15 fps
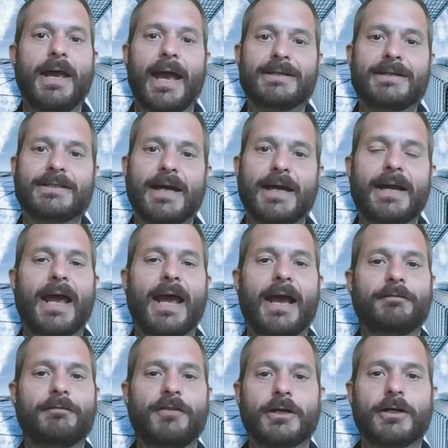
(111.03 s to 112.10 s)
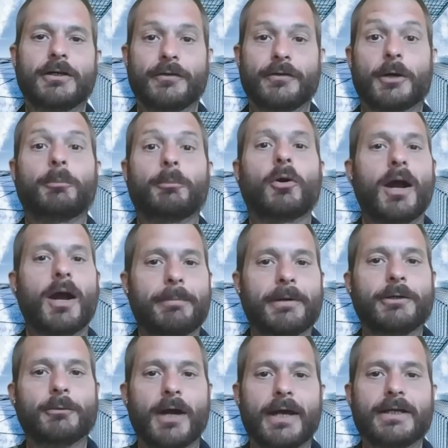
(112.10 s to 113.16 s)
and to not have their
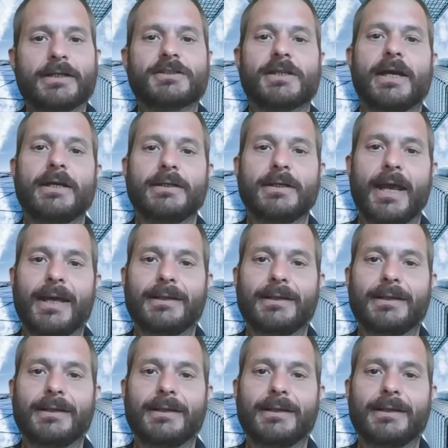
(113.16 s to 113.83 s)
property rights and